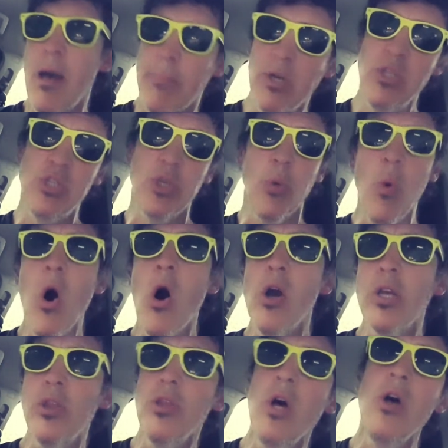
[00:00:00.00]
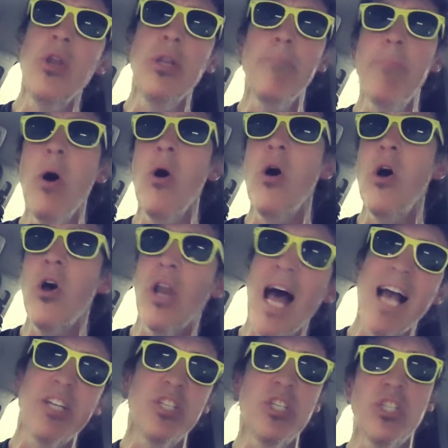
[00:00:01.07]
But she'll walk a thunderbird
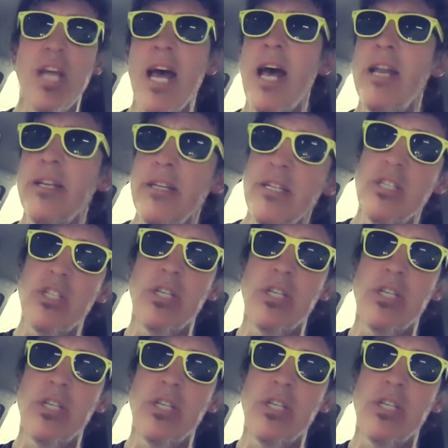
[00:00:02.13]
like she's standing